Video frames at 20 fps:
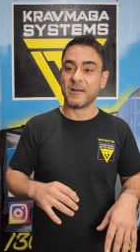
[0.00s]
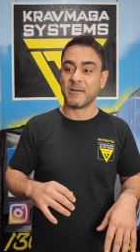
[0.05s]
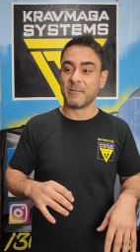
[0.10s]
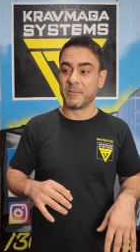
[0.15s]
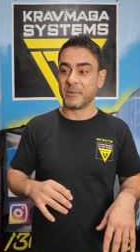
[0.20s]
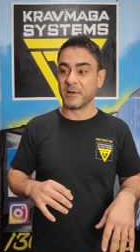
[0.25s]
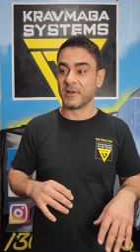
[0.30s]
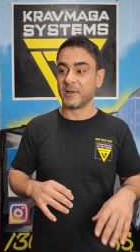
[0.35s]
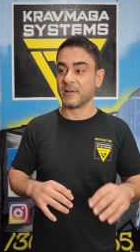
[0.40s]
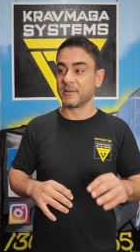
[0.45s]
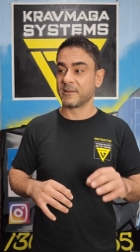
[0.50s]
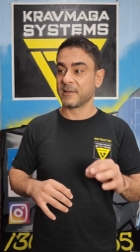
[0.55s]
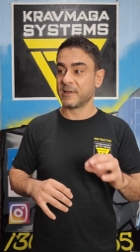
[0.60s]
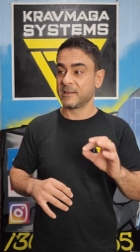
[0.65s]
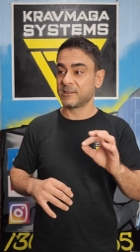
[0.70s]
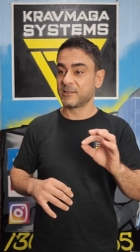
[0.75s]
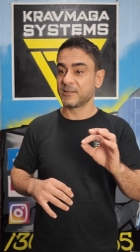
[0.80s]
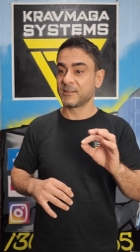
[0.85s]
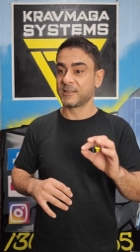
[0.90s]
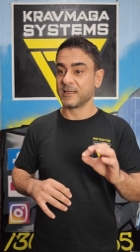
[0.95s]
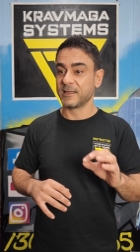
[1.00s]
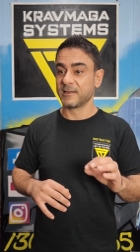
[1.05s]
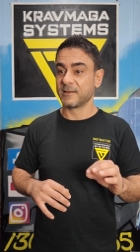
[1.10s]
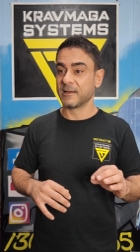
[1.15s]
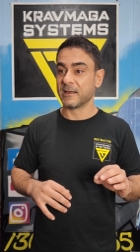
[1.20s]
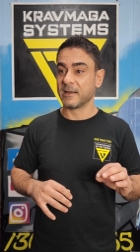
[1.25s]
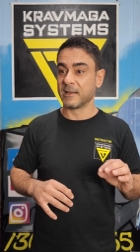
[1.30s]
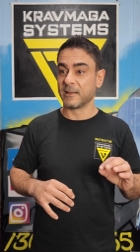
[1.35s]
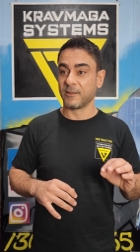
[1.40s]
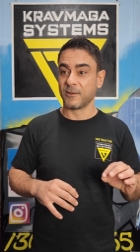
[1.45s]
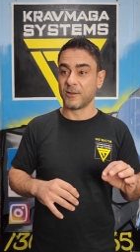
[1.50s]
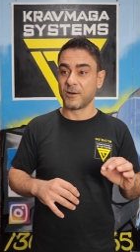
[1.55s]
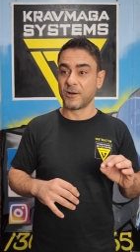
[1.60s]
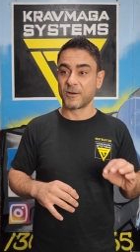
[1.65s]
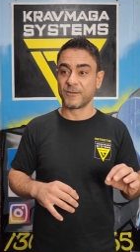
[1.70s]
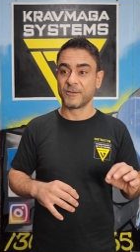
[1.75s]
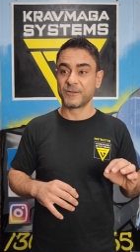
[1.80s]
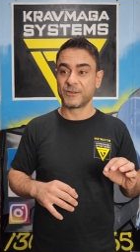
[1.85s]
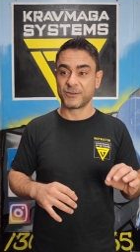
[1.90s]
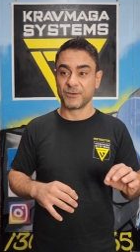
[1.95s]
But as I said, a lot
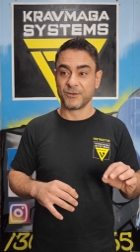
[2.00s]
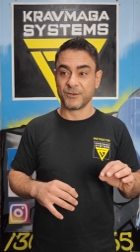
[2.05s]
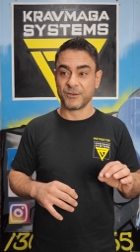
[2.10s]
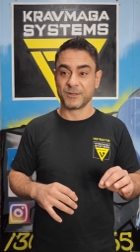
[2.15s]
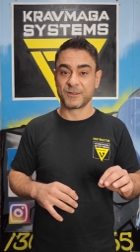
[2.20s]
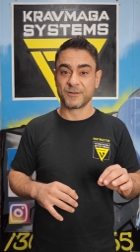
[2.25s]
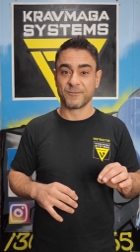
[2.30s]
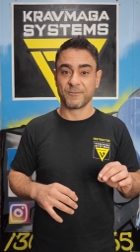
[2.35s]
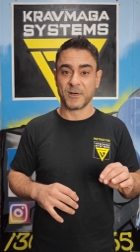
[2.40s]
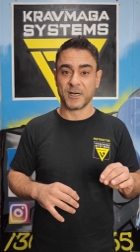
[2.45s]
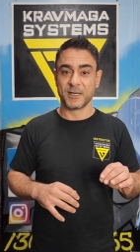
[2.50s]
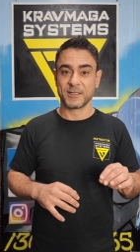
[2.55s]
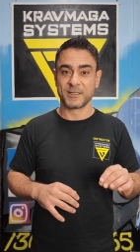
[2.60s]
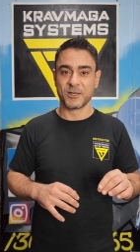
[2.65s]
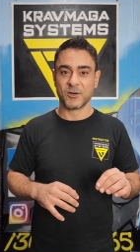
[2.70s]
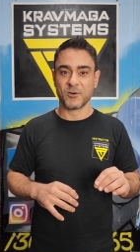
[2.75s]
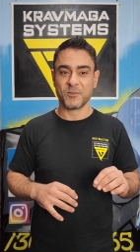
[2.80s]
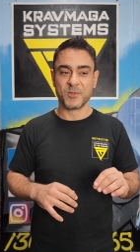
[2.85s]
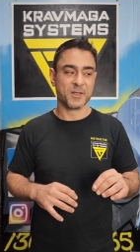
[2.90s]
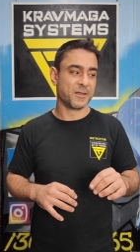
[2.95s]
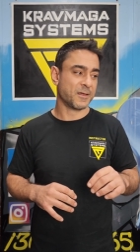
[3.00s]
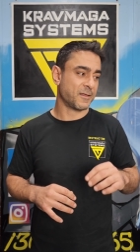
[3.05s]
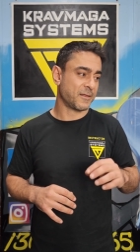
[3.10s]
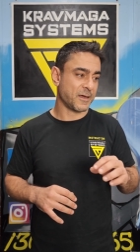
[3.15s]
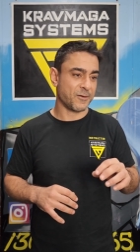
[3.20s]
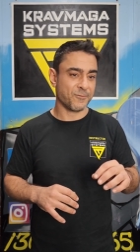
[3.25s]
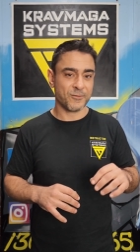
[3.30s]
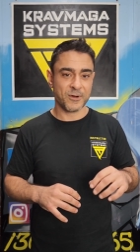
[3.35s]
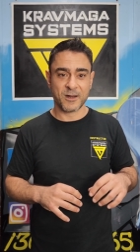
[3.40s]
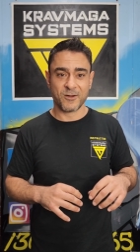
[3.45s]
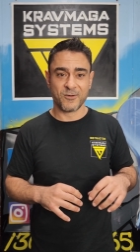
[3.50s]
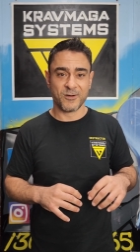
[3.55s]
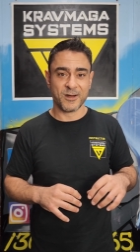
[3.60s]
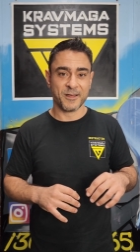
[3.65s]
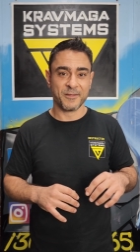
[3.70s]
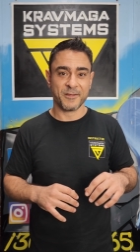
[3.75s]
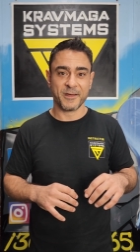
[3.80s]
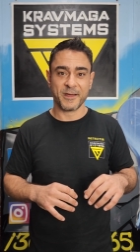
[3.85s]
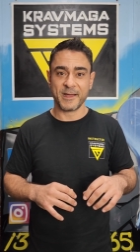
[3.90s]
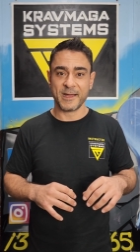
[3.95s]
of students of mine tell me that they run
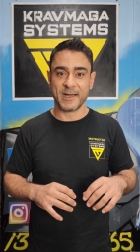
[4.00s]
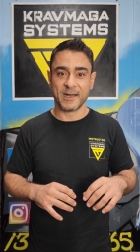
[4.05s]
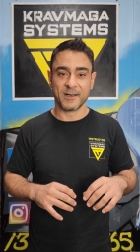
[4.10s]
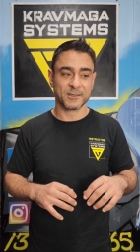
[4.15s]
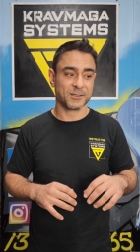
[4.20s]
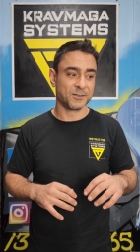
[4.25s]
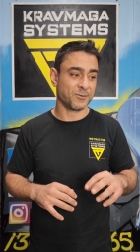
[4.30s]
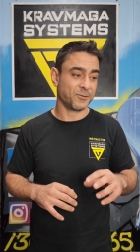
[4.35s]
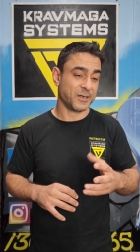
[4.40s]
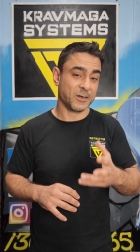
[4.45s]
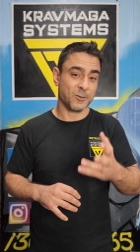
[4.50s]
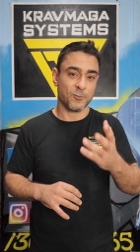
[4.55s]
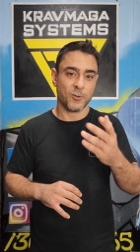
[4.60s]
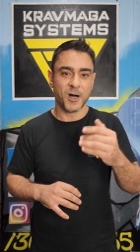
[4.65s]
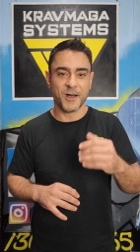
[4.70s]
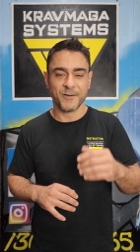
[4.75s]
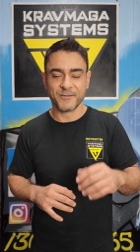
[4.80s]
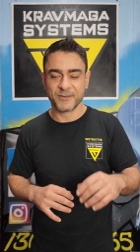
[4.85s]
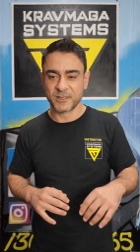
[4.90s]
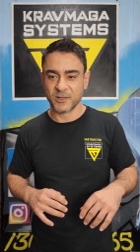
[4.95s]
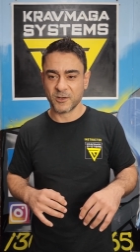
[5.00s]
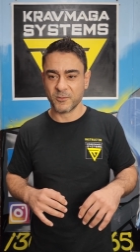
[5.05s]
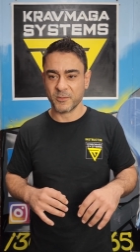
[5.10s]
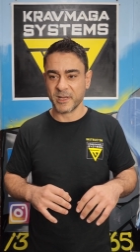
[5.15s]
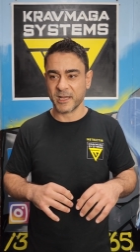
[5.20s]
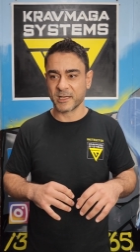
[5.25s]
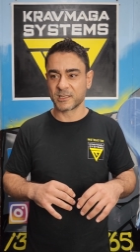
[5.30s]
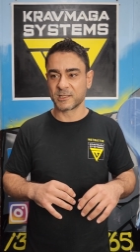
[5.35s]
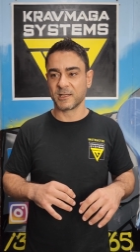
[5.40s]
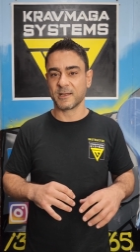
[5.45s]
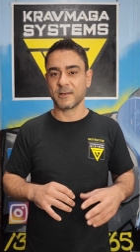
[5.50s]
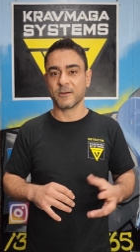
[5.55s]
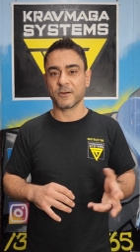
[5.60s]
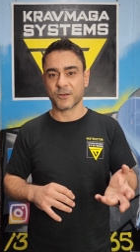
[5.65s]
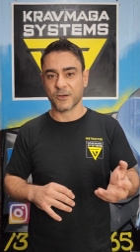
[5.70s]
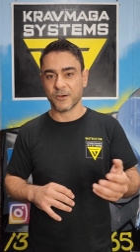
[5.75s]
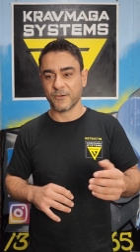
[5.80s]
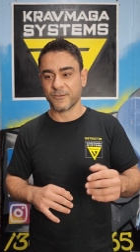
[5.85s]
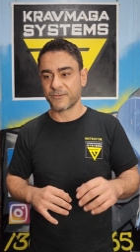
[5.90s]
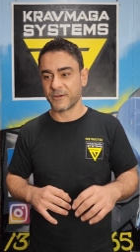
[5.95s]
around their house, or their wives tell me actually, or
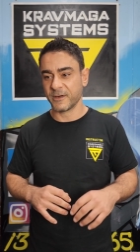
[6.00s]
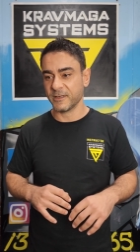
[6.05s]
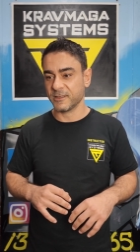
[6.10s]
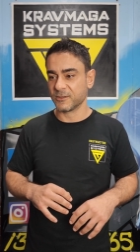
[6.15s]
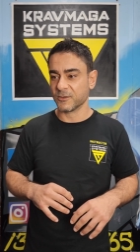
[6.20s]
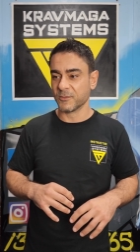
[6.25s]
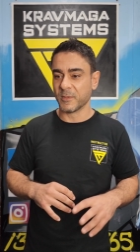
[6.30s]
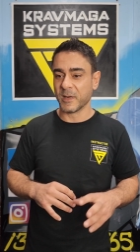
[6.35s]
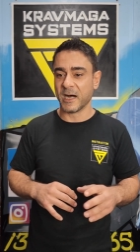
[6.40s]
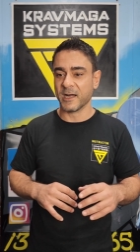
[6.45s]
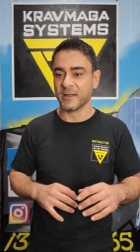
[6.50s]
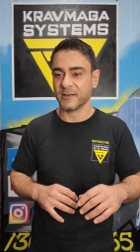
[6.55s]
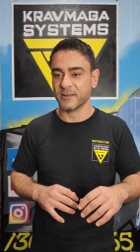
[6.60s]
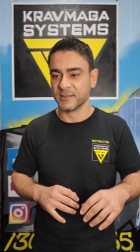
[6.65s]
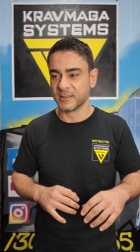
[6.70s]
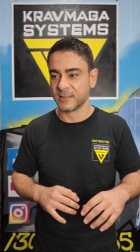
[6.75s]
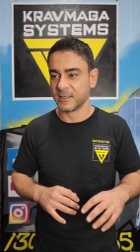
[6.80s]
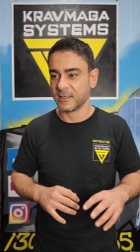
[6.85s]
girlfriends or partners